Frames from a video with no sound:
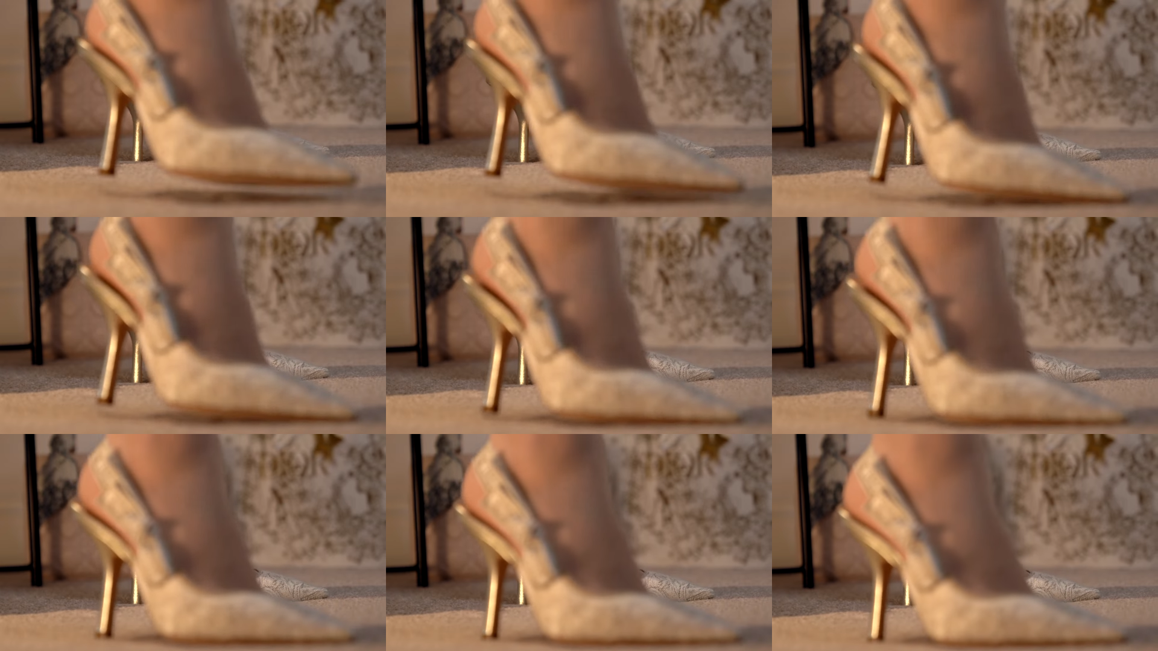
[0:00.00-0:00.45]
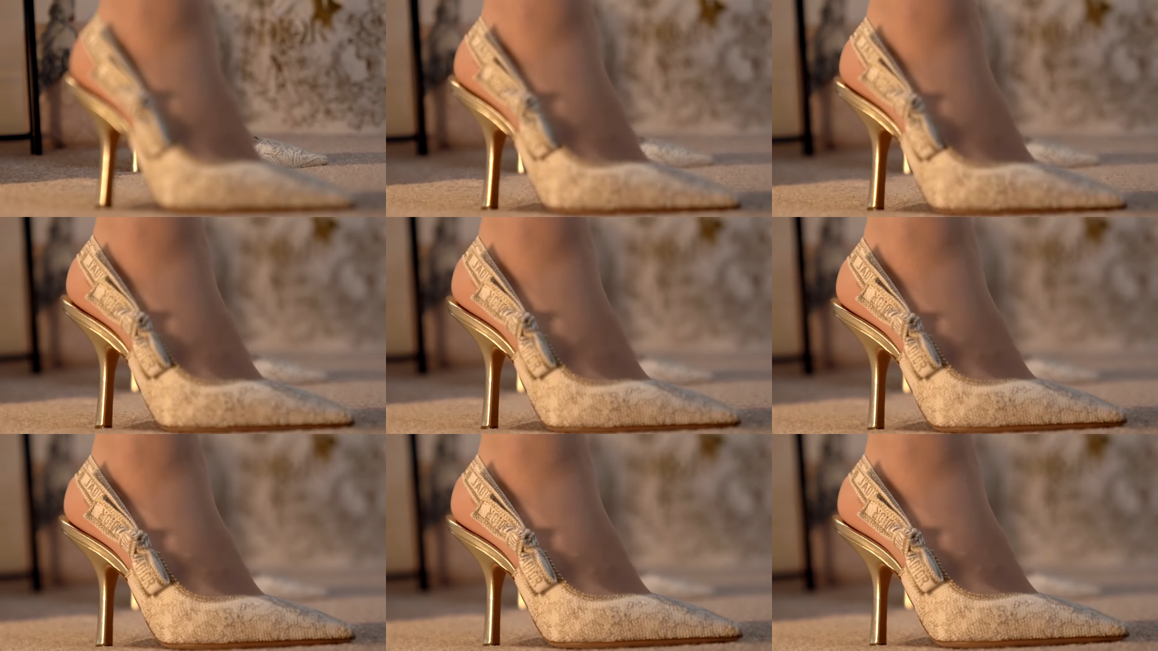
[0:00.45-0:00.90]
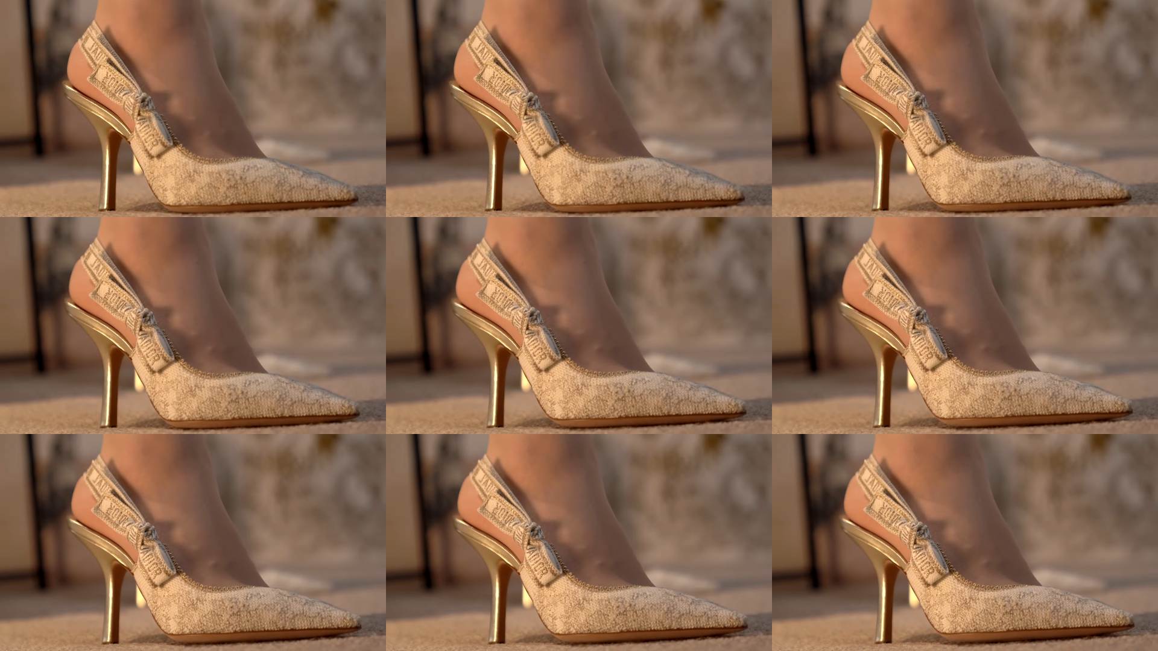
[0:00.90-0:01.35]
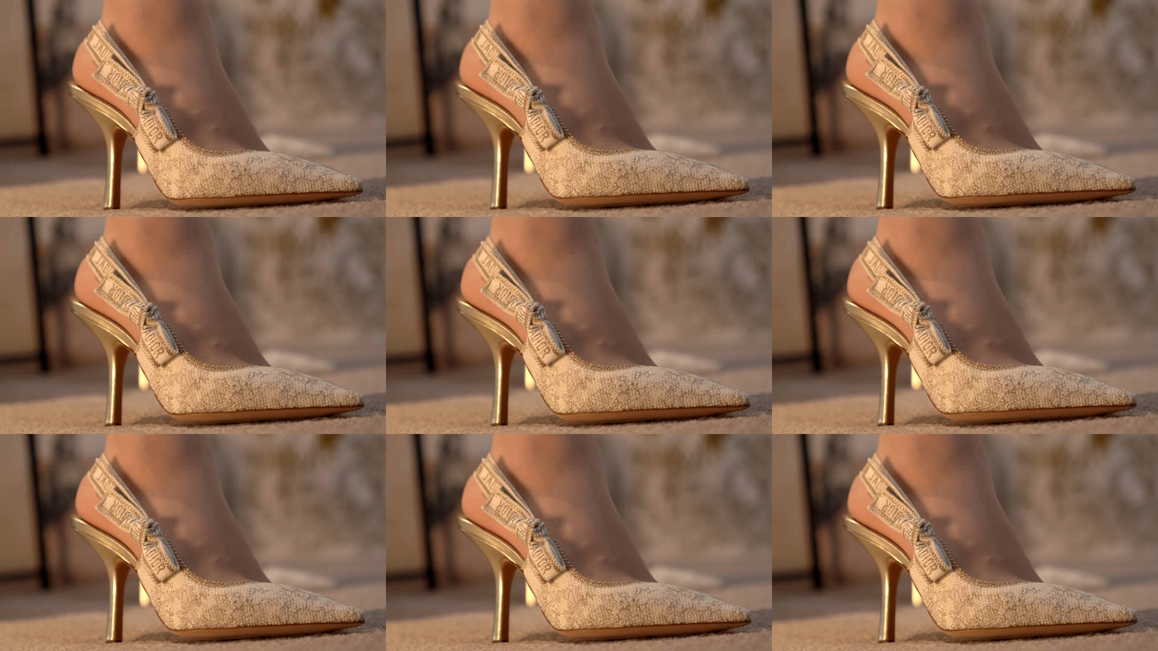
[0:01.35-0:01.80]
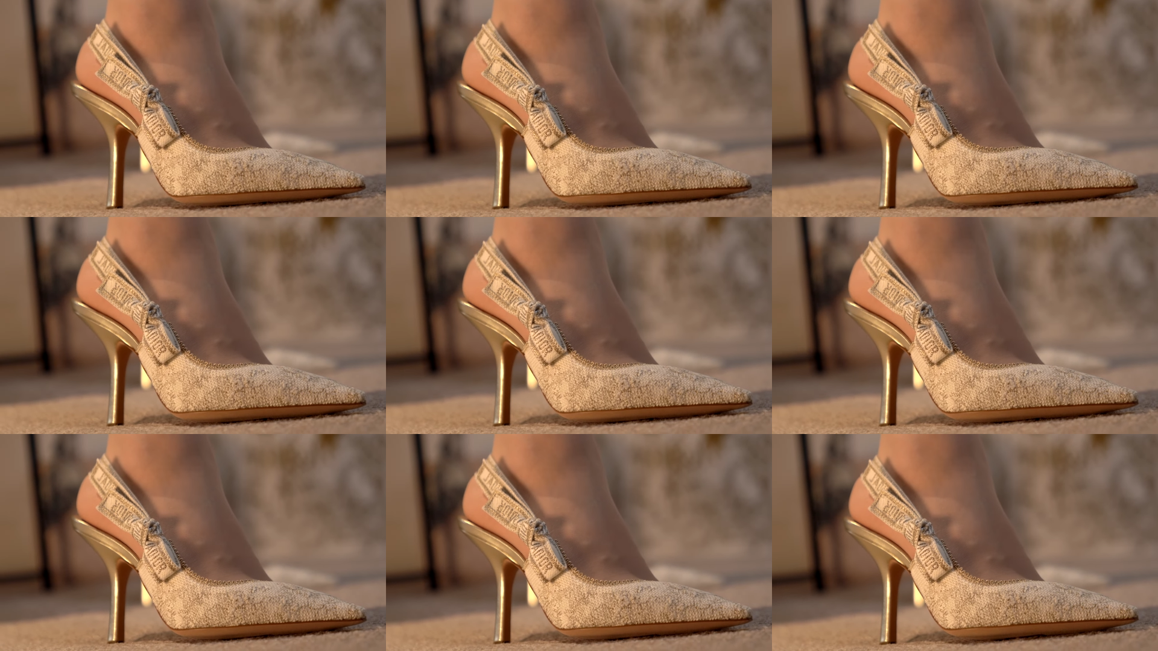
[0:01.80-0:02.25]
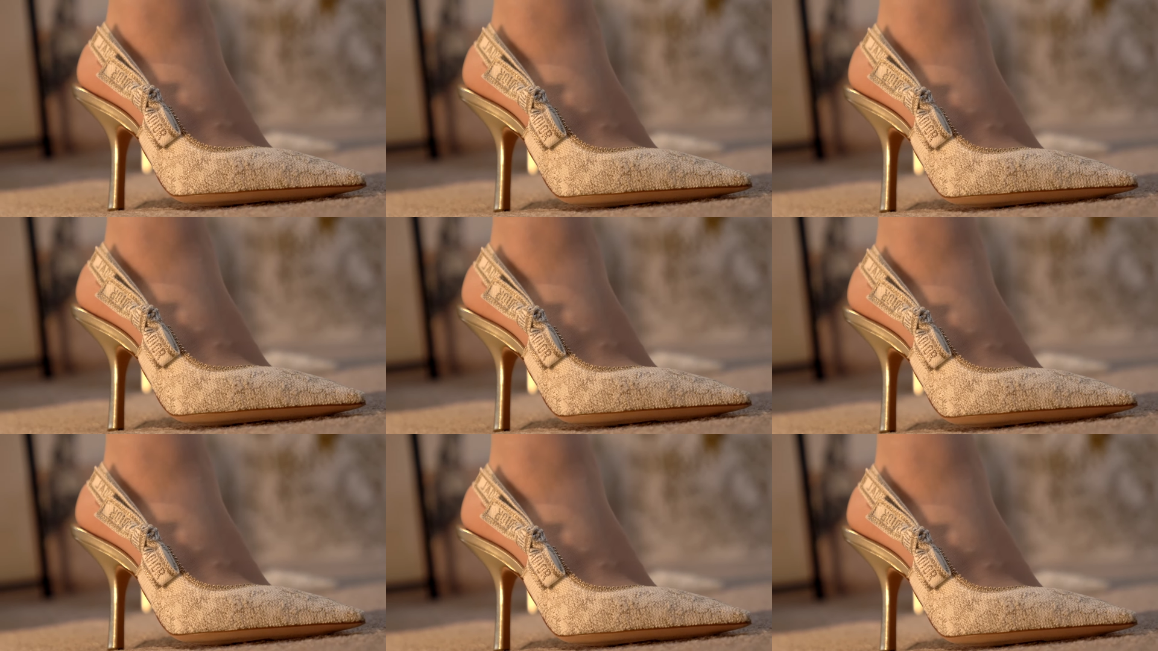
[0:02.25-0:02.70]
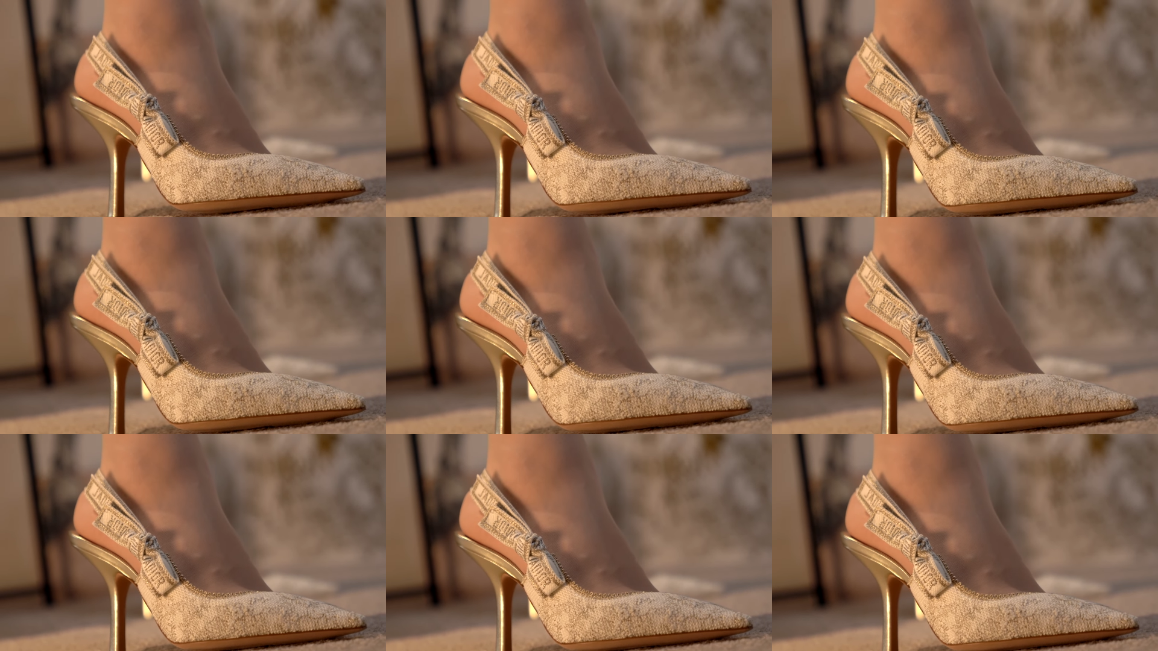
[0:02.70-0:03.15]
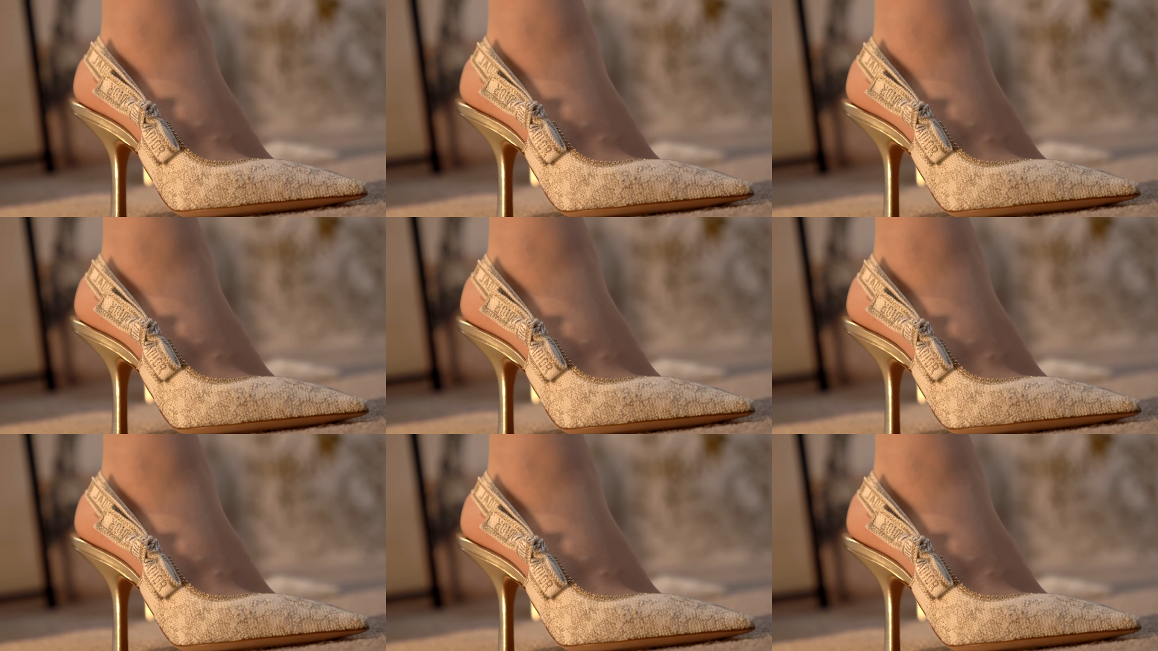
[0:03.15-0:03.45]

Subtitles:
[unreadable: no face in view]